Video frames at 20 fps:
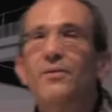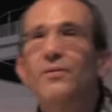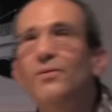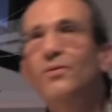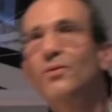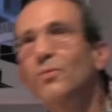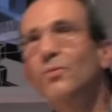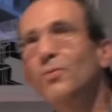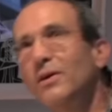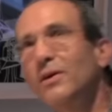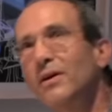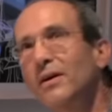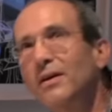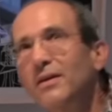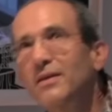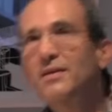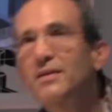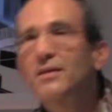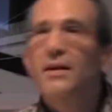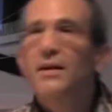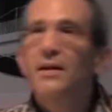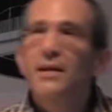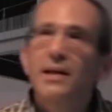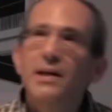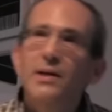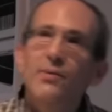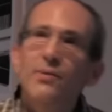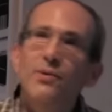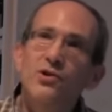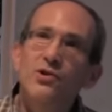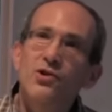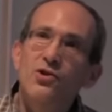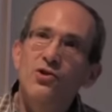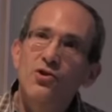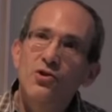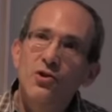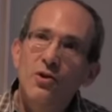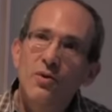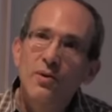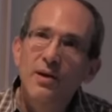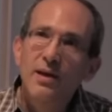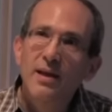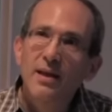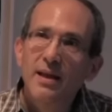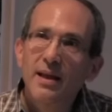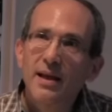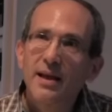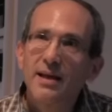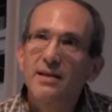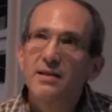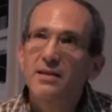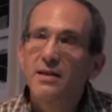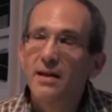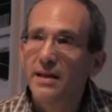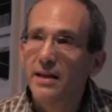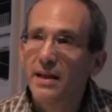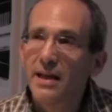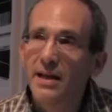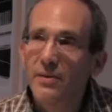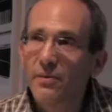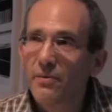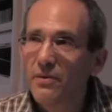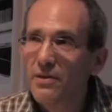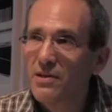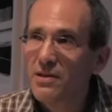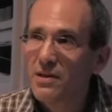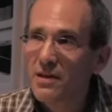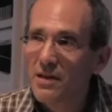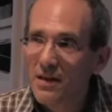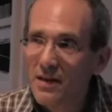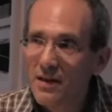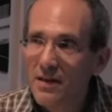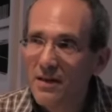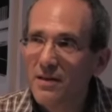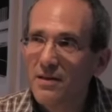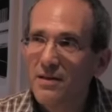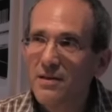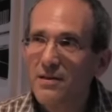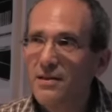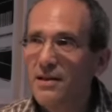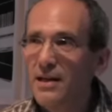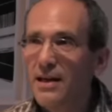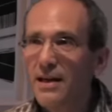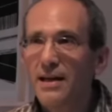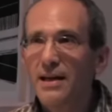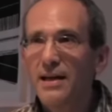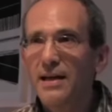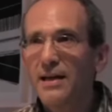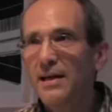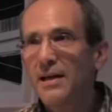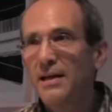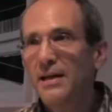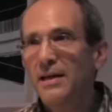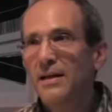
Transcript: the work on sign language is showing that sign language is a